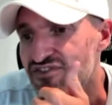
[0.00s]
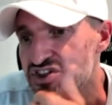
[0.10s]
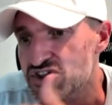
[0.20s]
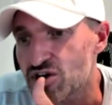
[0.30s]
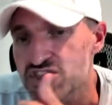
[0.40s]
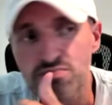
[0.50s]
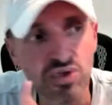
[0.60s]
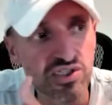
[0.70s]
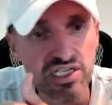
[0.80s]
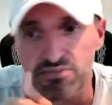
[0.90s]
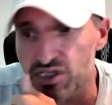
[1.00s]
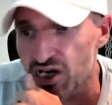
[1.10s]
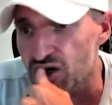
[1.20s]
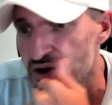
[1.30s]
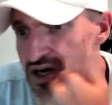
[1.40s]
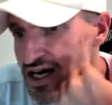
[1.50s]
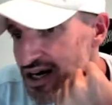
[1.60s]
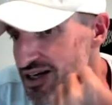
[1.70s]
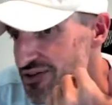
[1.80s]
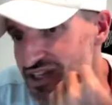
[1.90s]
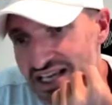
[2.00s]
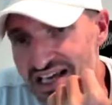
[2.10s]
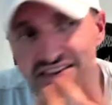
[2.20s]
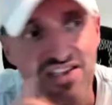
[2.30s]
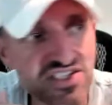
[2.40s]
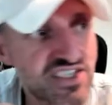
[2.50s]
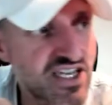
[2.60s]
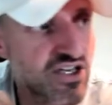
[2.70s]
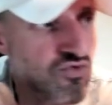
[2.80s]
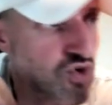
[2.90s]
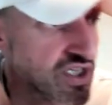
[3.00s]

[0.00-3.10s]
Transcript: If it starts building below, you know, again, this thing can